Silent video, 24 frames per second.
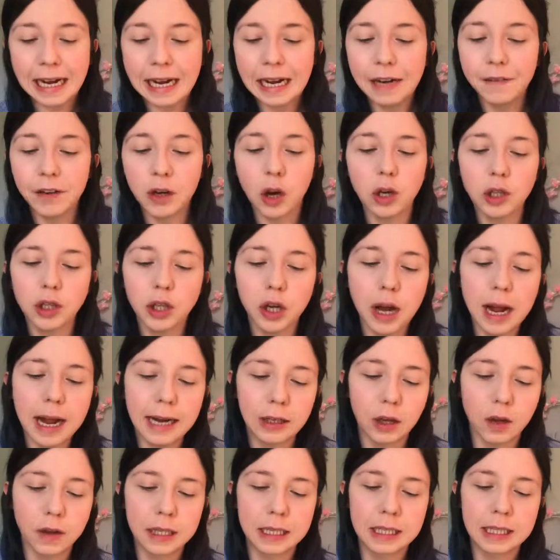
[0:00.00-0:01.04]
And for contour, I
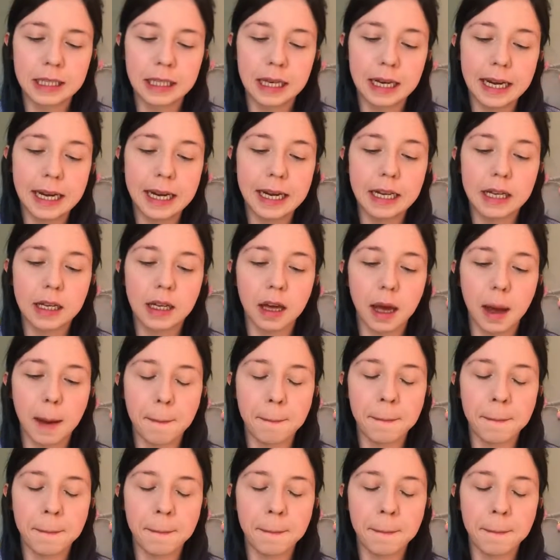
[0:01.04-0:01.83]
got the Sleek